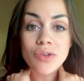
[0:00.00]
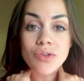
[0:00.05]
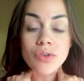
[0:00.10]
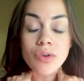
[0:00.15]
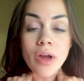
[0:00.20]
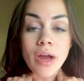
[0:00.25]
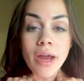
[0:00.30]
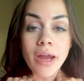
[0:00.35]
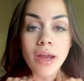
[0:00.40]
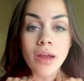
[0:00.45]

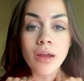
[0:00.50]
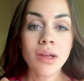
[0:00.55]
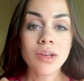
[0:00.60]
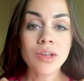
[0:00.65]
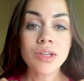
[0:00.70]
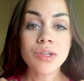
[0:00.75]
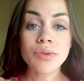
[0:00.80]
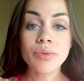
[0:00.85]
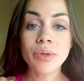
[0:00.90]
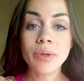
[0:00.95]
dry. And
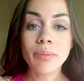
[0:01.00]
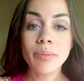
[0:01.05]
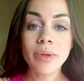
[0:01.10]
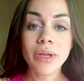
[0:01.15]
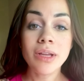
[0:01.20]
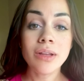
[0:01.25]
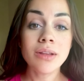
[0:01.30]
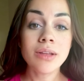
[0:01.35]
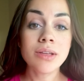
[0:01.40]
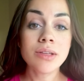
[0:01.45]
just
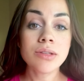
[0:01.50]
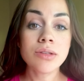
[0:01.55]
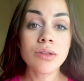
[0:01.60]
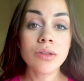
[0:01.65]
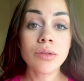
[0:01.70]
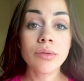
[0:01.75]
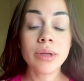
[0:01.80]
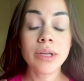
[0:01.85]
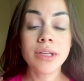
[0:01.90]
repeat this 3